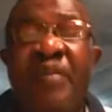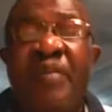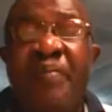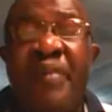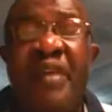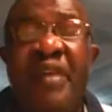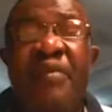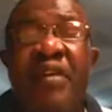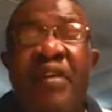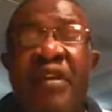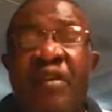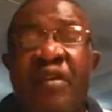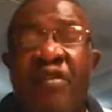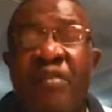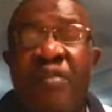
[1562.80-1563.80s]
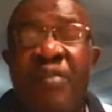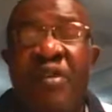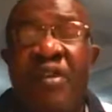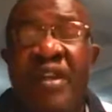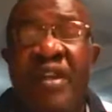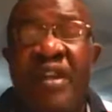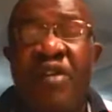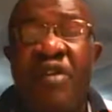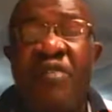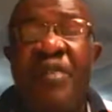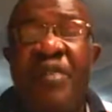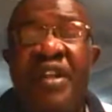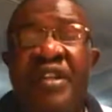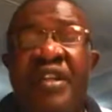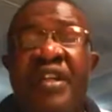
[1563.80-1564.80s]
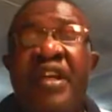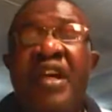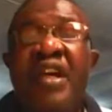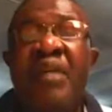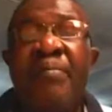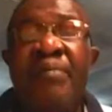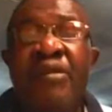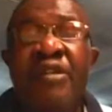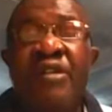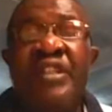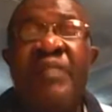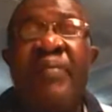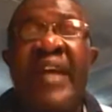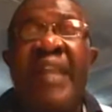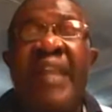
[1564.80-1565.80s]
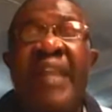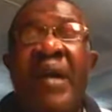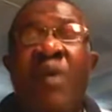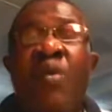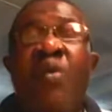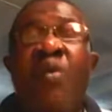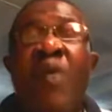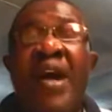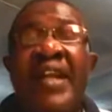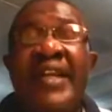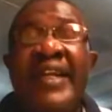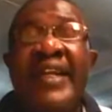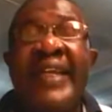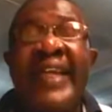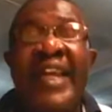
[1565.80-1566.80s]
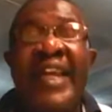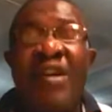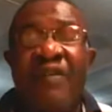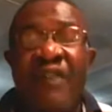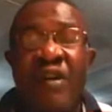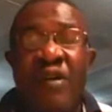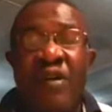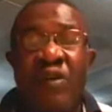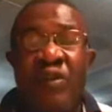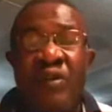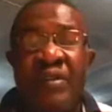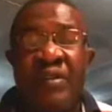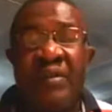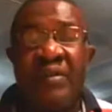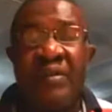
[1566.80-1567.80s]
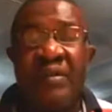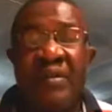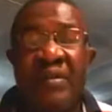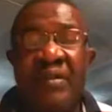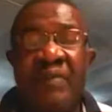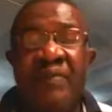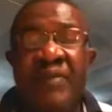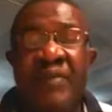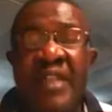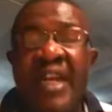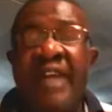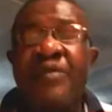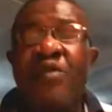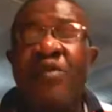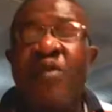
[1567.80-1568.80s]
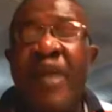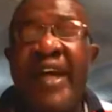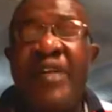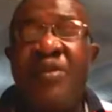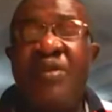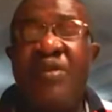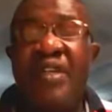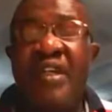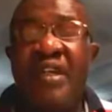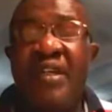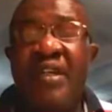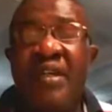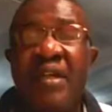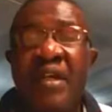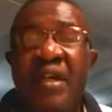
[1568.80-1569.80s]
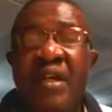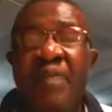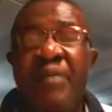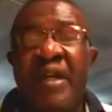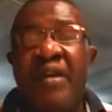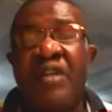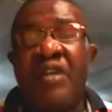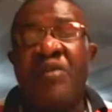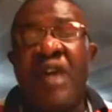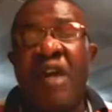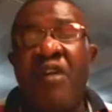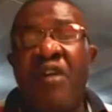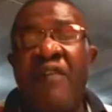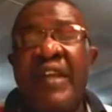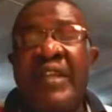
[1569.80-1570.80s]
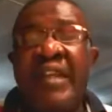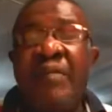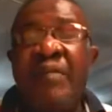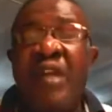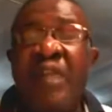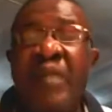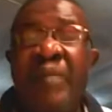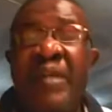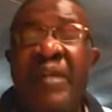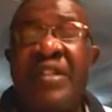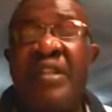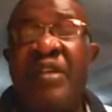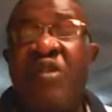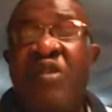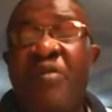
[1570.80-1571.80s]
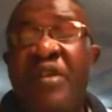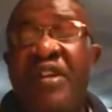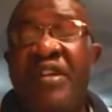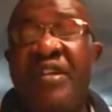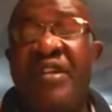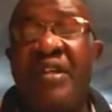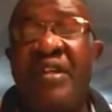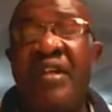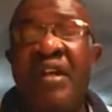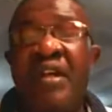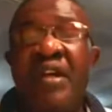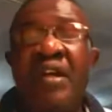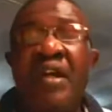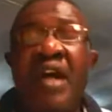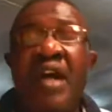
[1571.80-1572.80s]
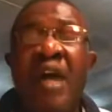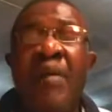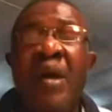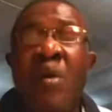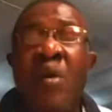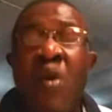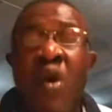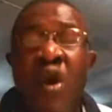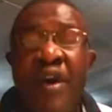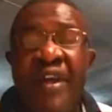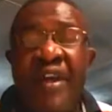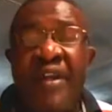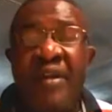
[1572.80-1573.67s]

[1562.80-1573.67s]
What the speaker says: the people in the community multiplied by 1 grain of gold. That's why today, because we are over 3 million members in the community, our coin